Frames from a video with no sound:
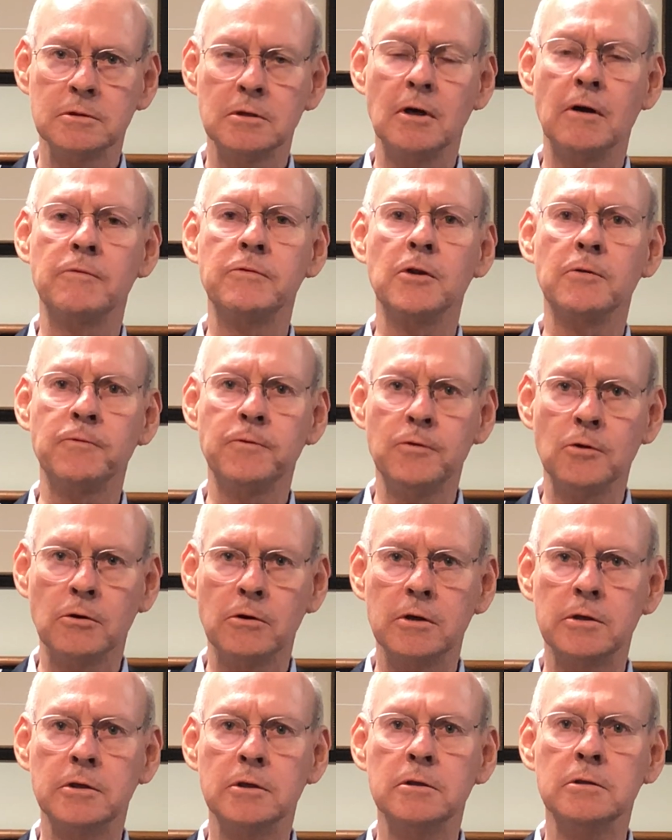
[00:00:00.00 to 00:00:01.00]
of the
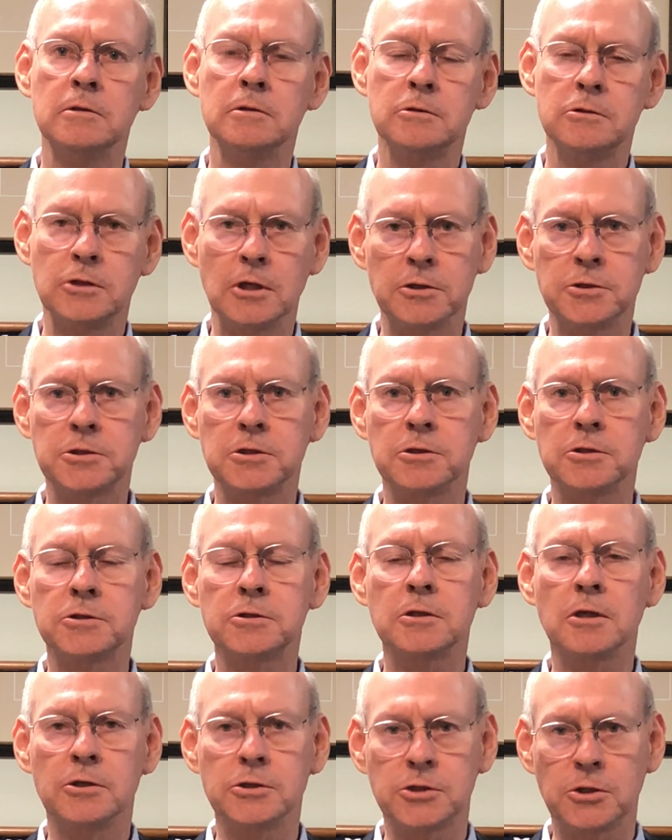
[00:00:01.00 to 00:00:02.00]
Florida Justice
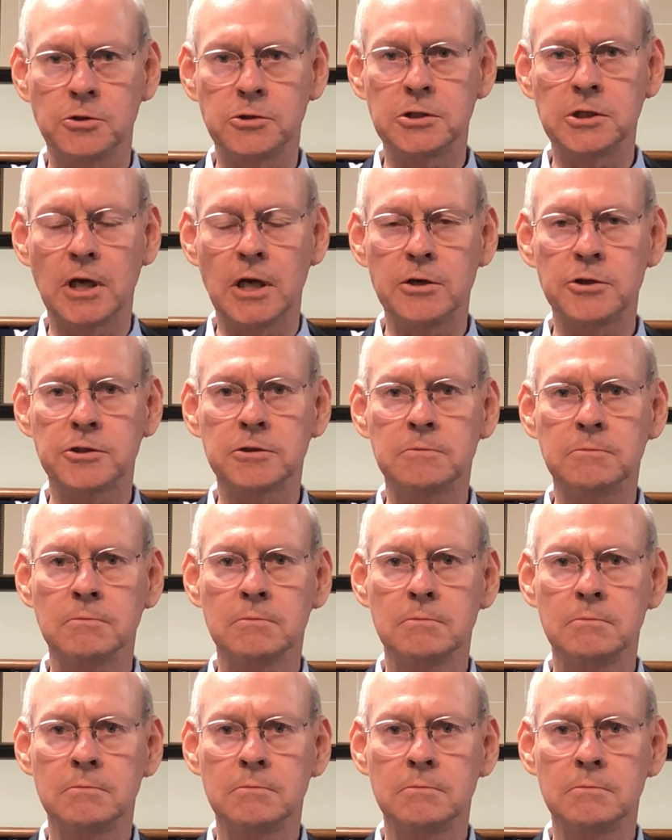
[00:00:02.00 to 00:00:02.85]
Association.